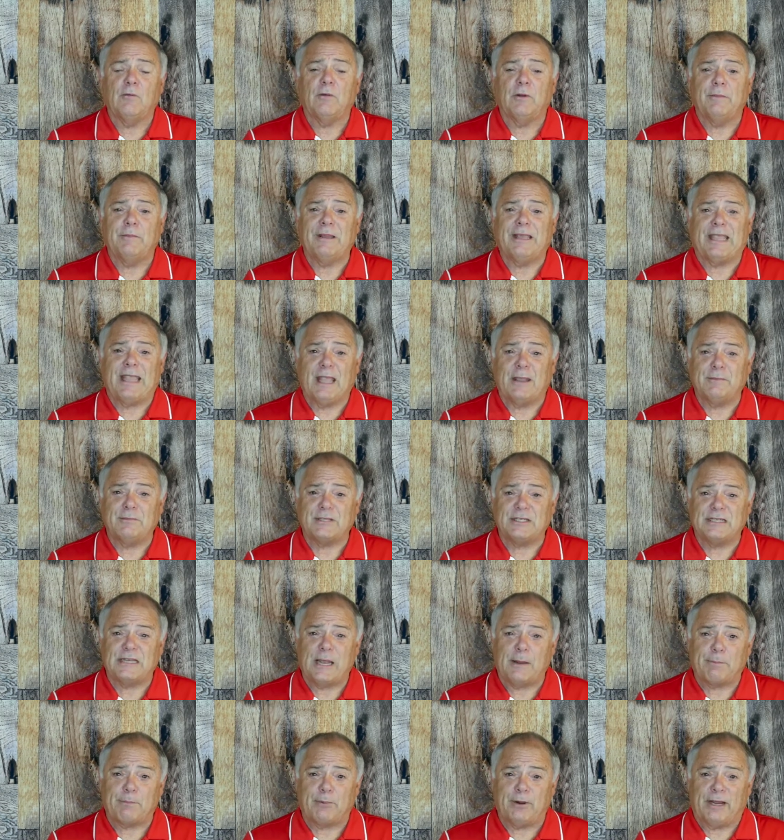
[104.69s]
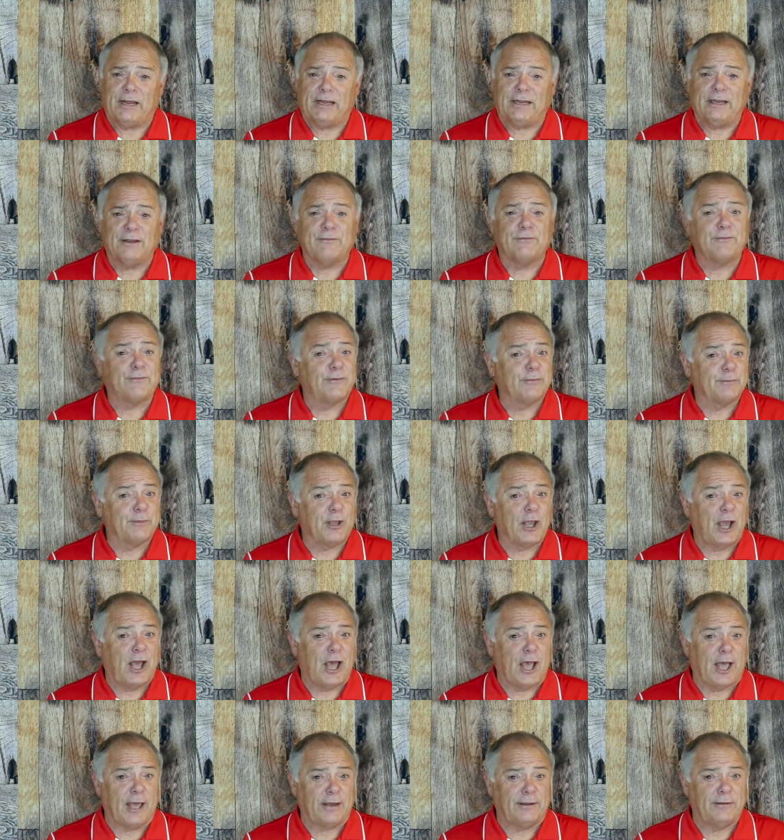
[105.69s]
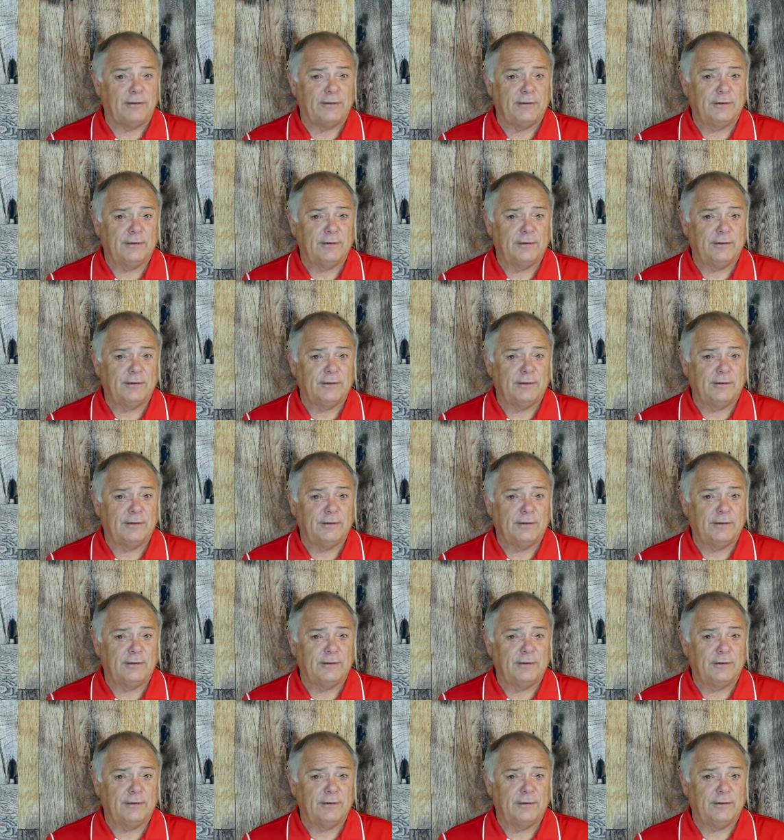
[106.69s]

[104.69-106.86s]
We became separated from God.